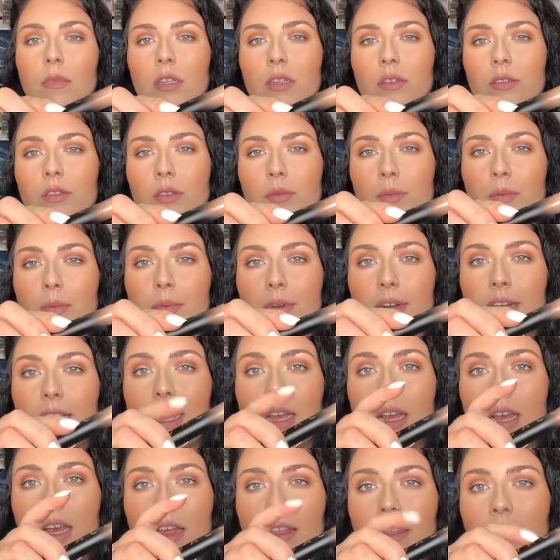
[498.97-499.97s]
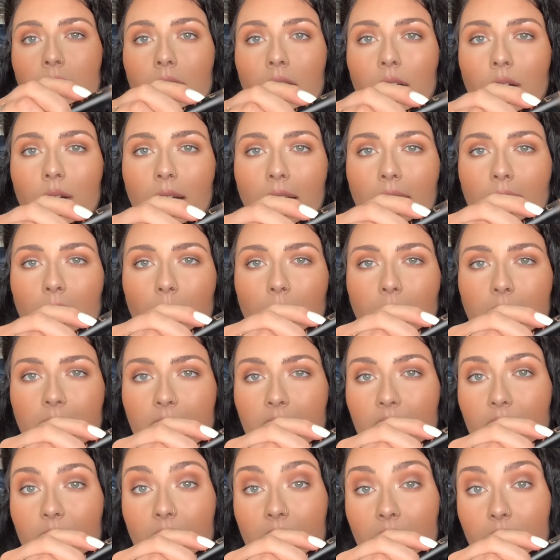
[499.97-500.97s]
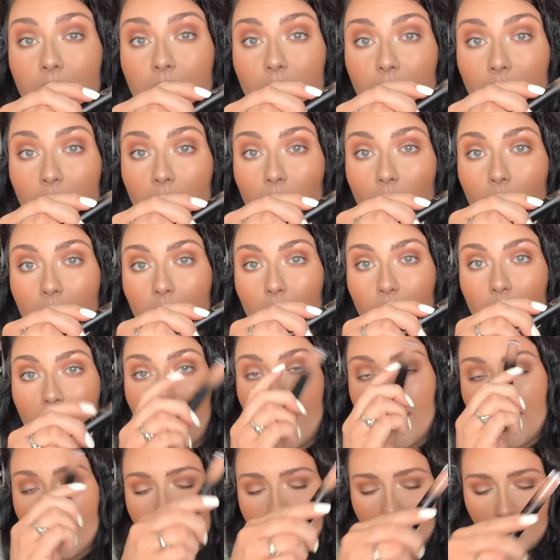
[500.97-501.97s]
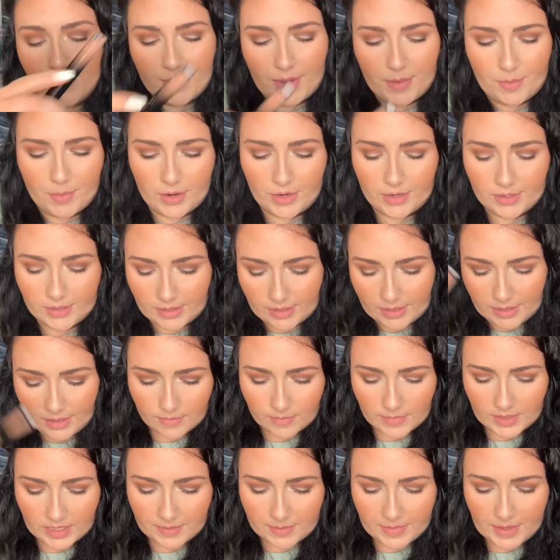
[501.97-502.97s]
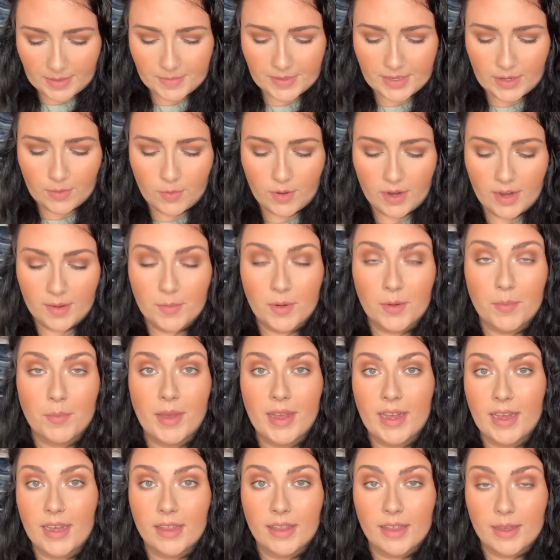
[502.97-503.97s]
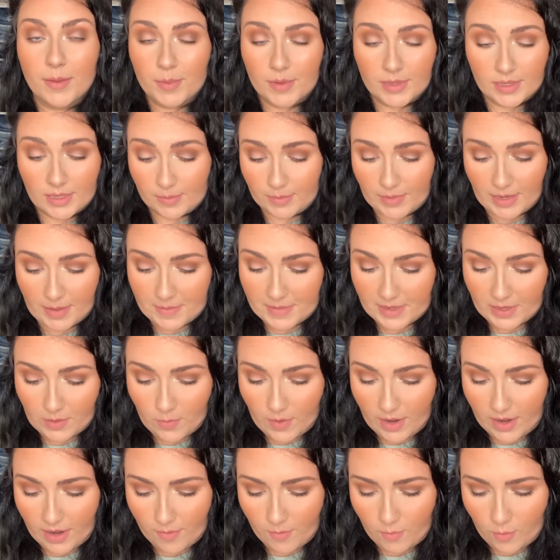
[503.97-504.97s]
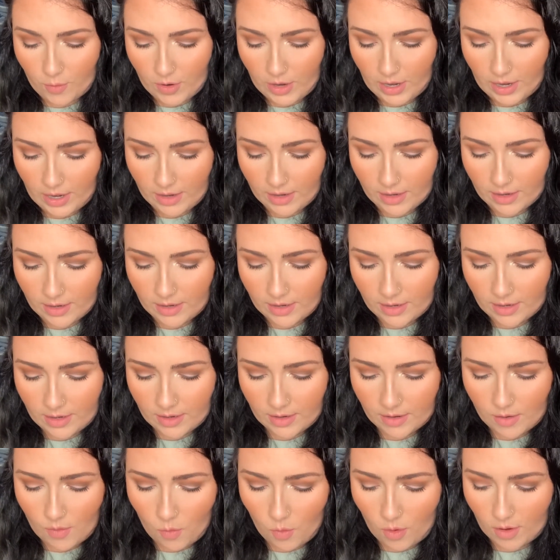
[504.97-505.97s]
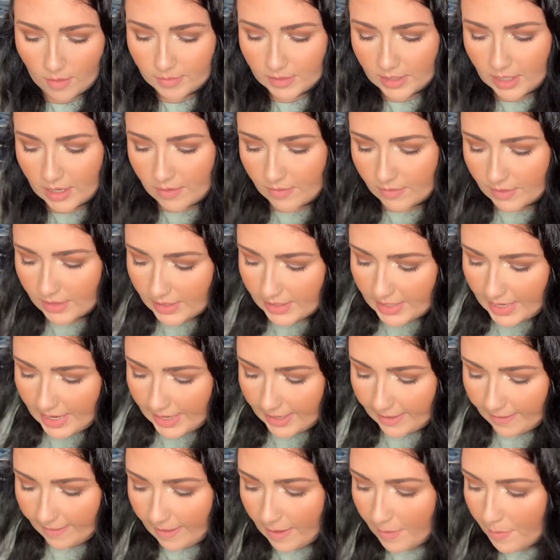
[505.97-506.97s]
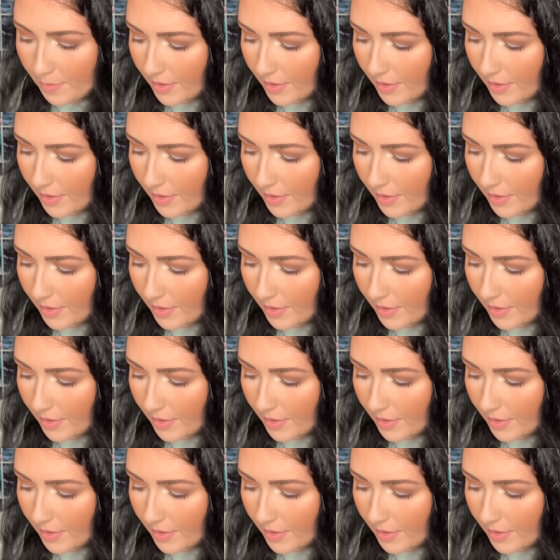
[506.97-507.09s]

Super pretty. The Oh Hi one that I've had for quite a while is in my purse. Sometimes I wear more pink lip, and sometimes I wear more warm toned tan lip.